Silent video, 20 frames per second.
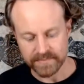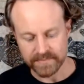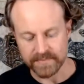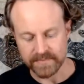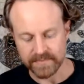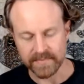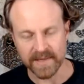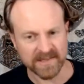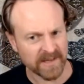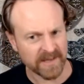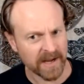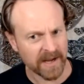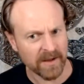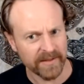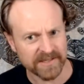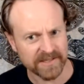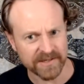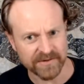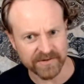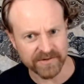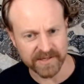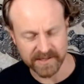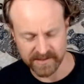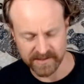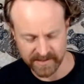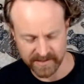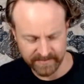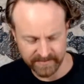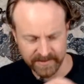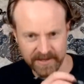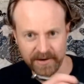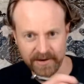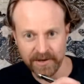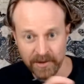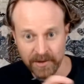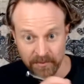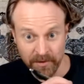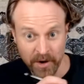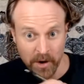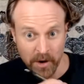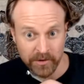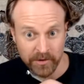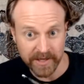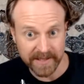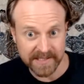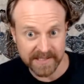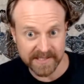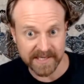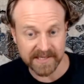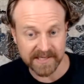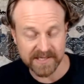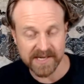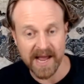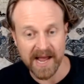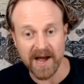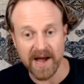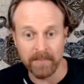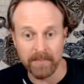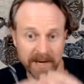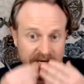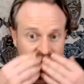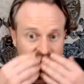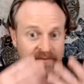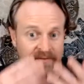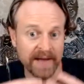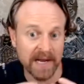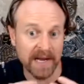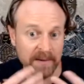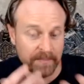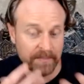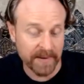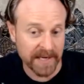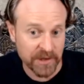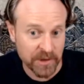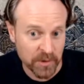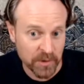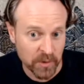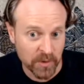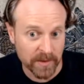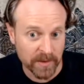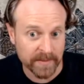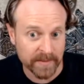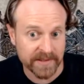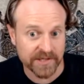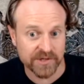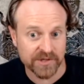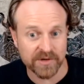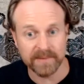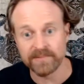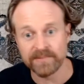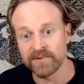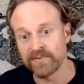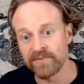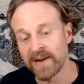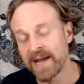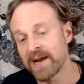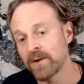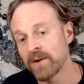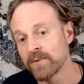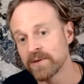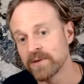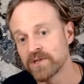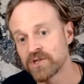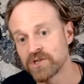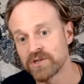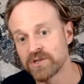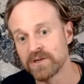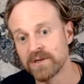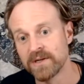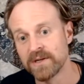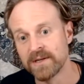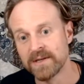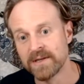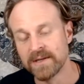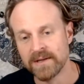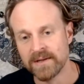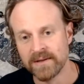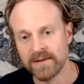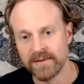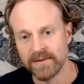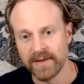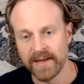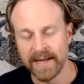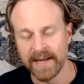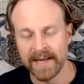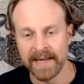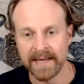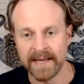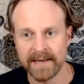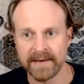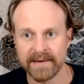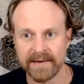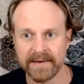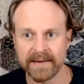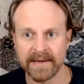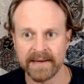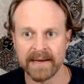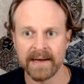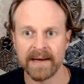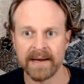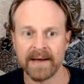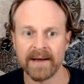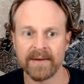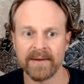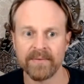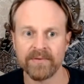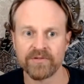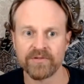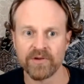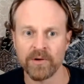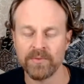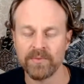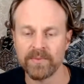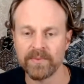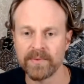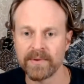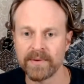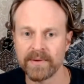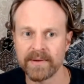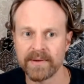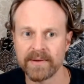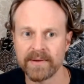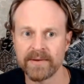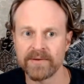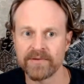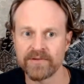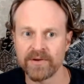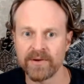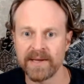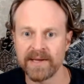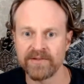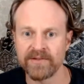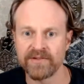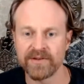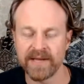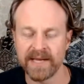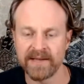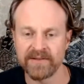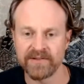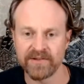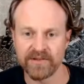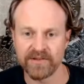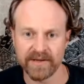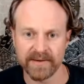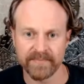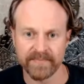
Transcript: It's like, oh, that's interesting. So you're noting these things down by developing your descriptive language. And so here's a thing.